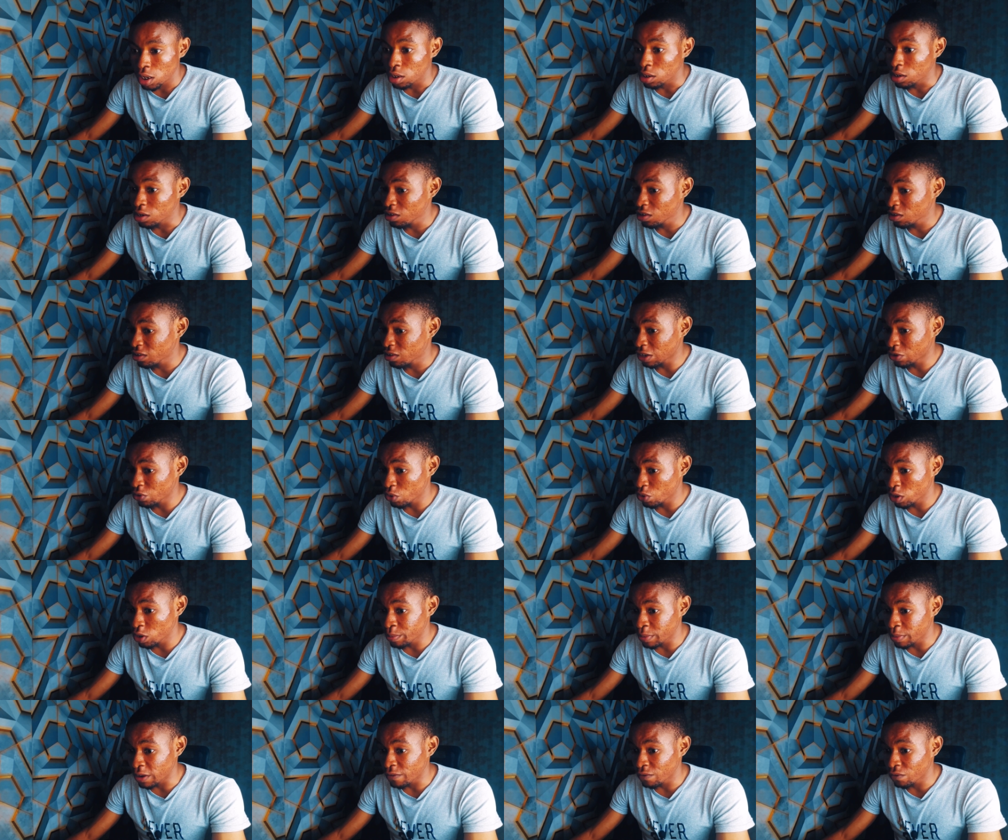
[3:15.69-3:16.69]
This is actually
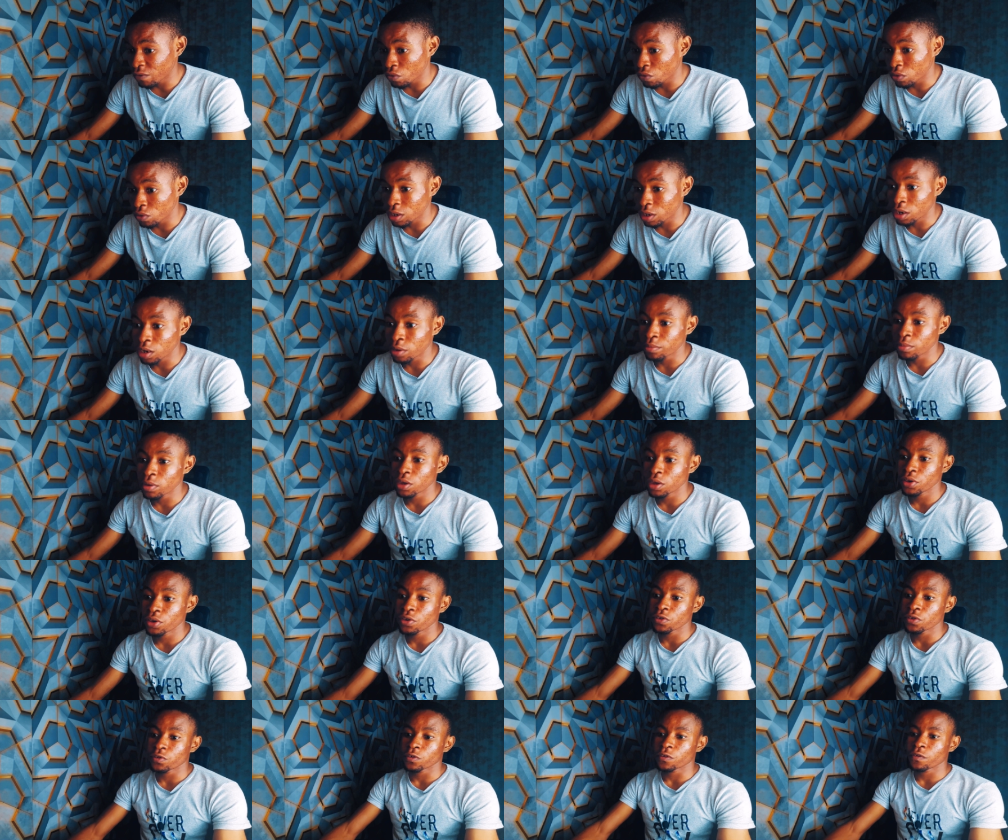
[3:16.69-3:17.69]
my phone that I'm
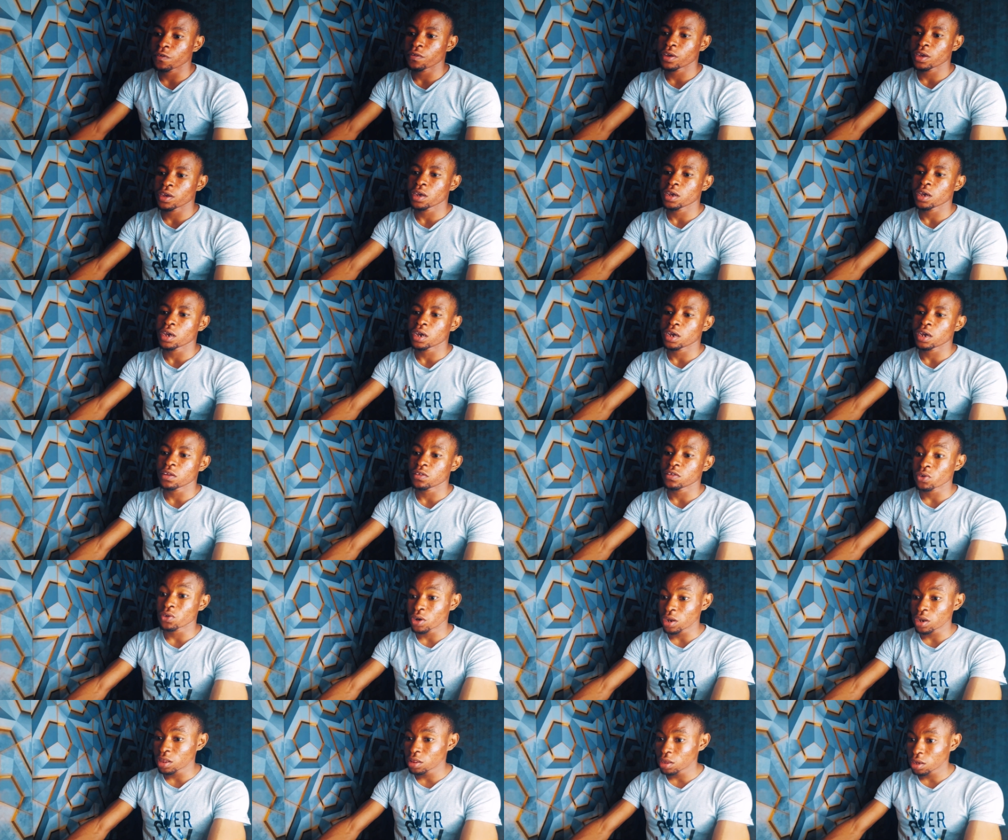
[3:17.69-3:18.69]
making use of here, and it's
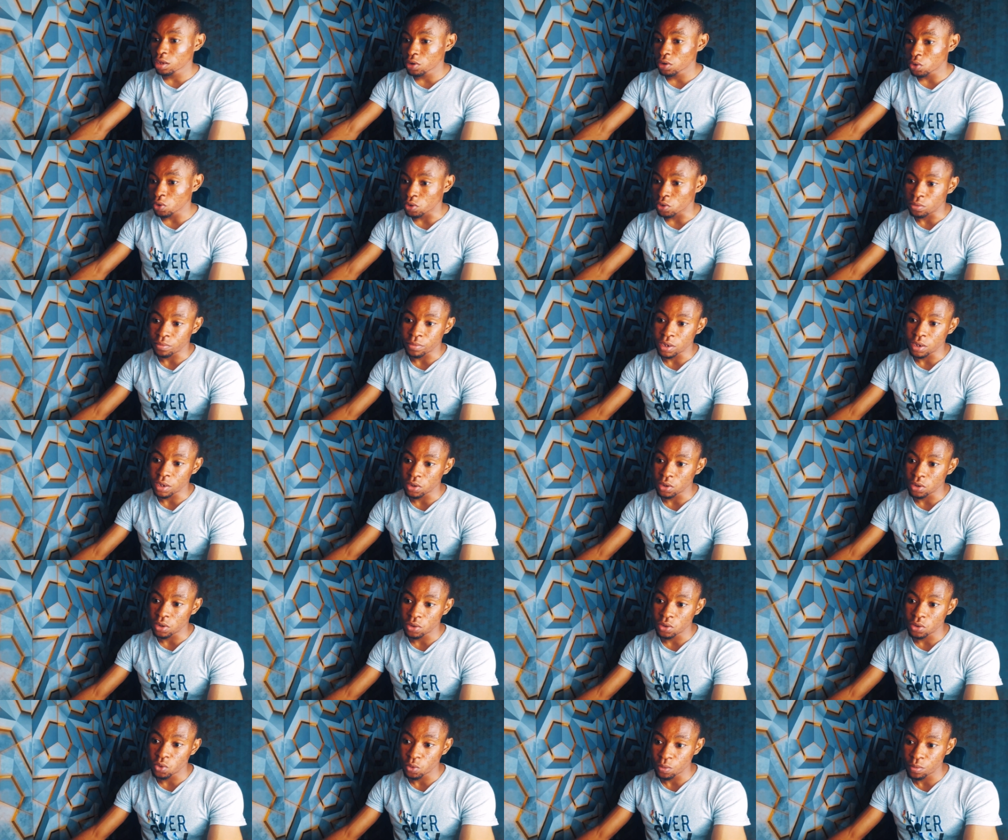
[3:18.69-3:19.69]
connected on my
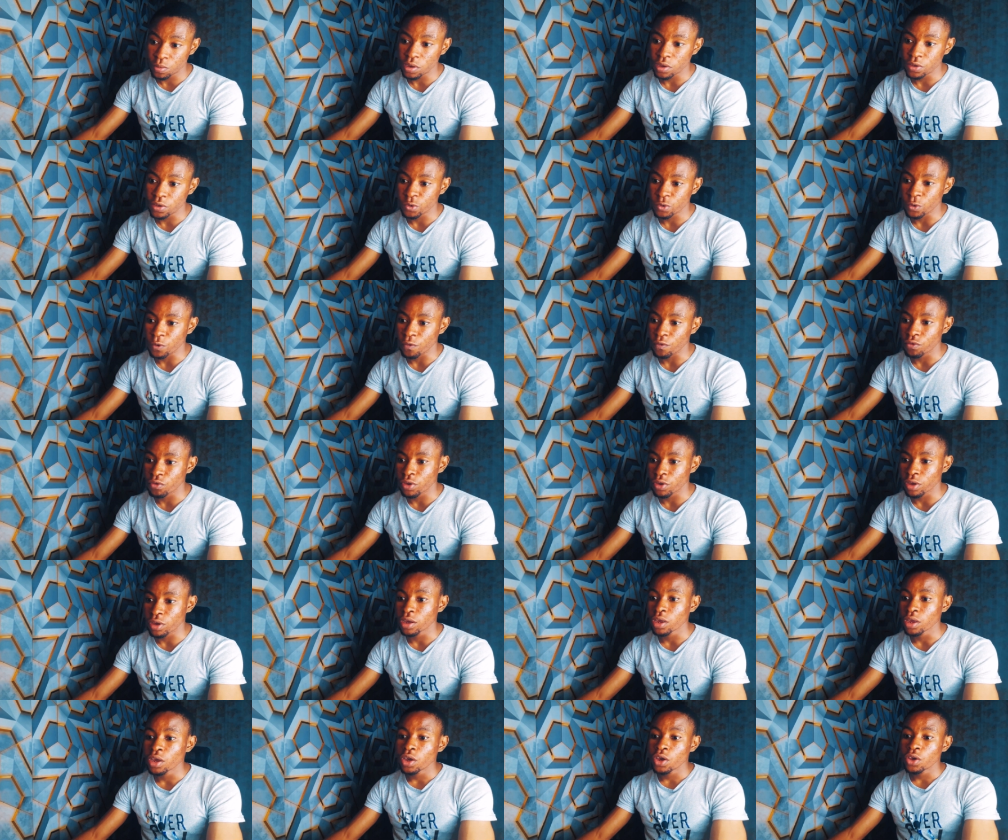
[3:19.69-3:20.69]
O B S software
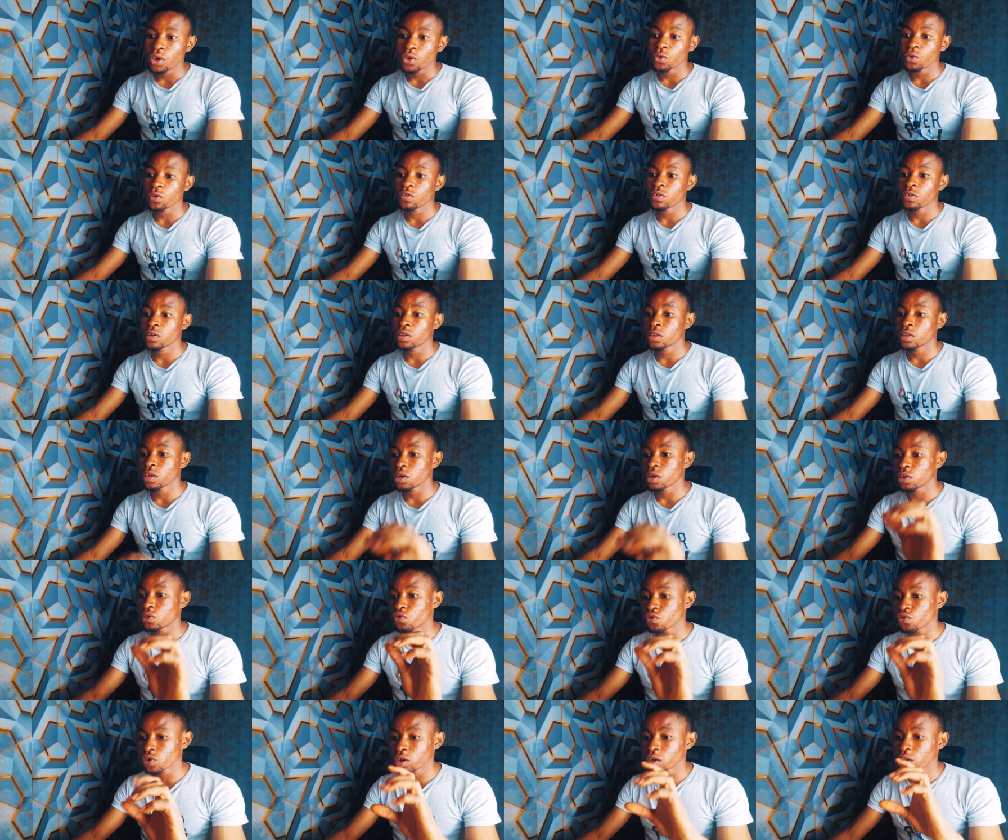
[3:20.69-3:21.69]
using the
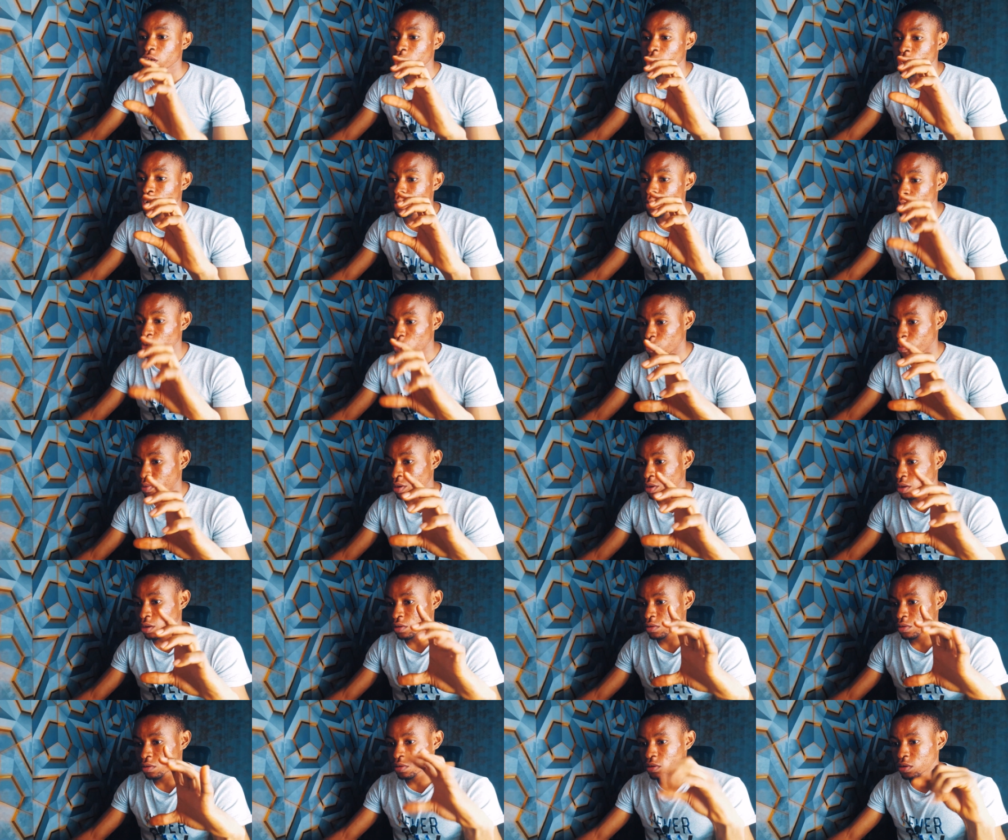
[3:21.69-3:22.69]
DroidCam O B
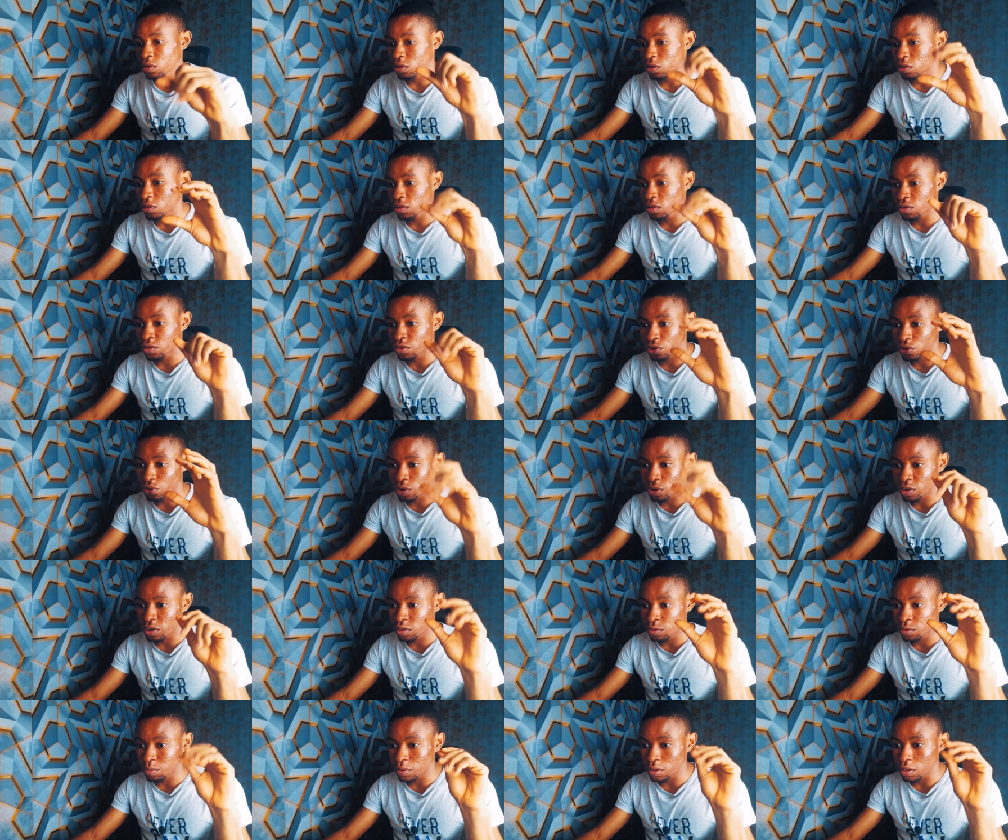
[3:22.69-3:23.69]
S. This is U
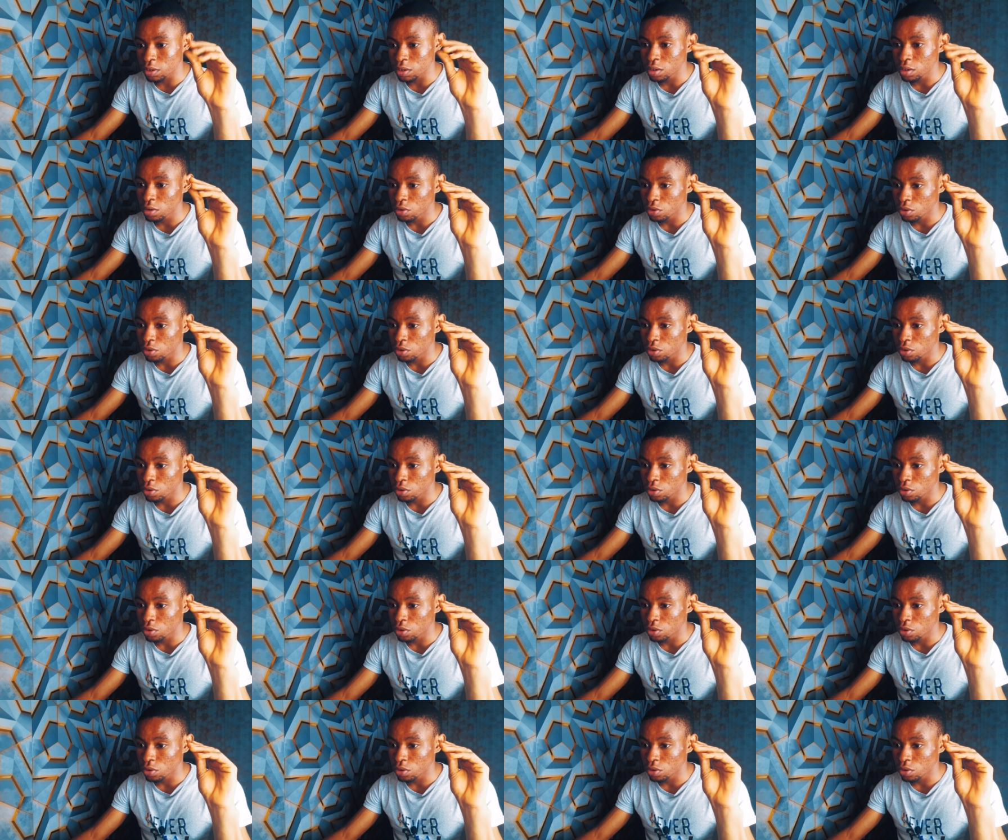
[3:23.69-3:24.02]
S B.